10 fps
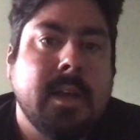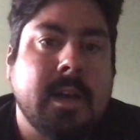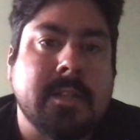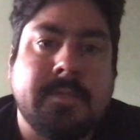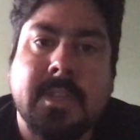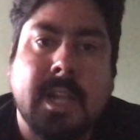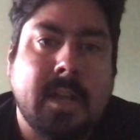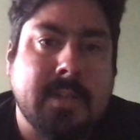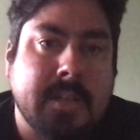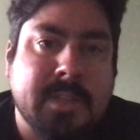Just fill it
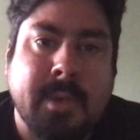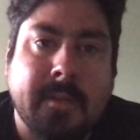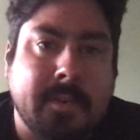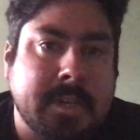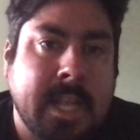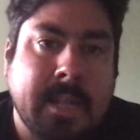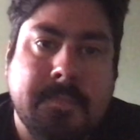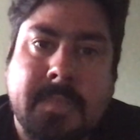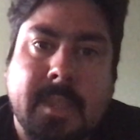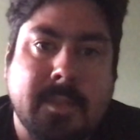out. You have a spot for your
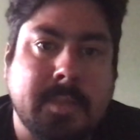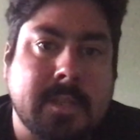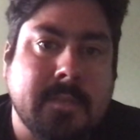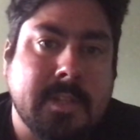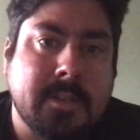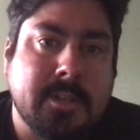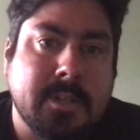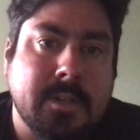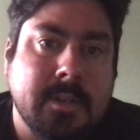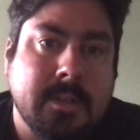name, the piece of
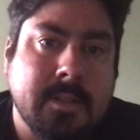literature,